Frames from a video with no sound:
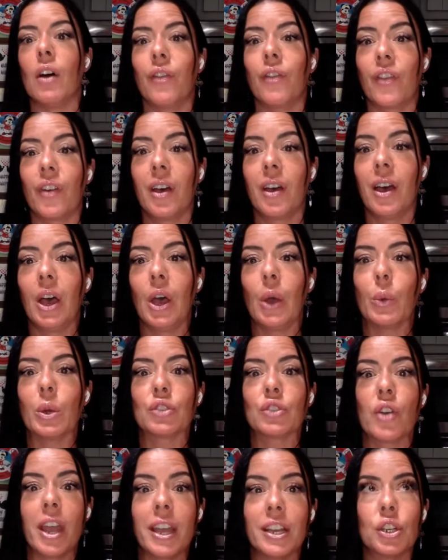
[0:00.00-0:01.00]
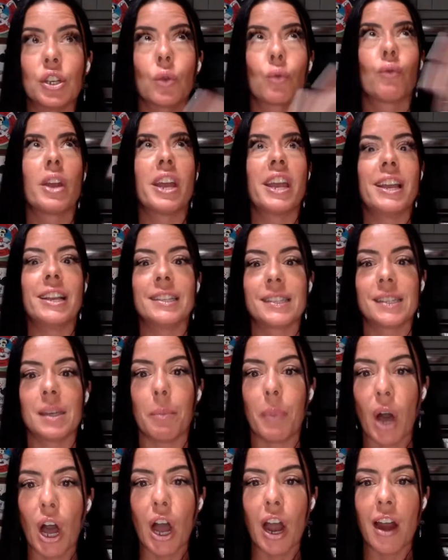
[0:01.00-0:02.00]
self. We're trying to
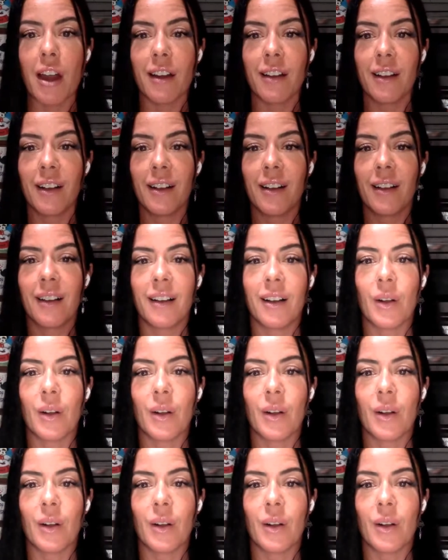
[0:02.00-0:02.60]
raise the bar.